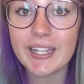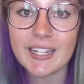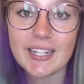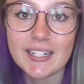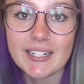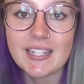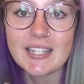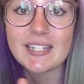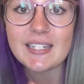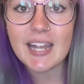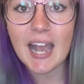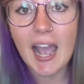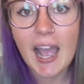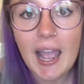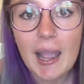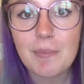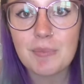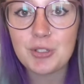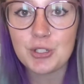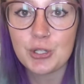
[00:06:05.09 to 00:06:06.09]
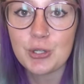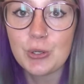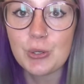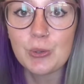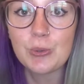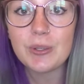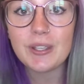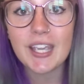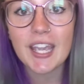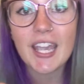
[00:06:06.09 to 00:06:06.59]
it's time
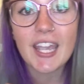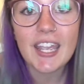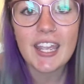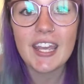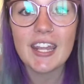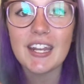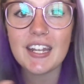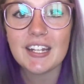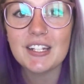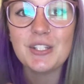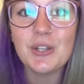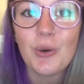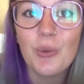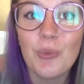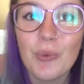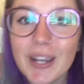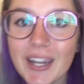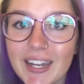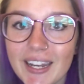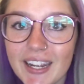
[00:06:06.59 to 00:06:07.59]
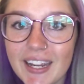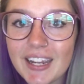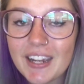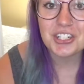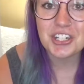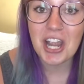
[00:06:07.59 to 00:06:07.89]
to get in it to win it.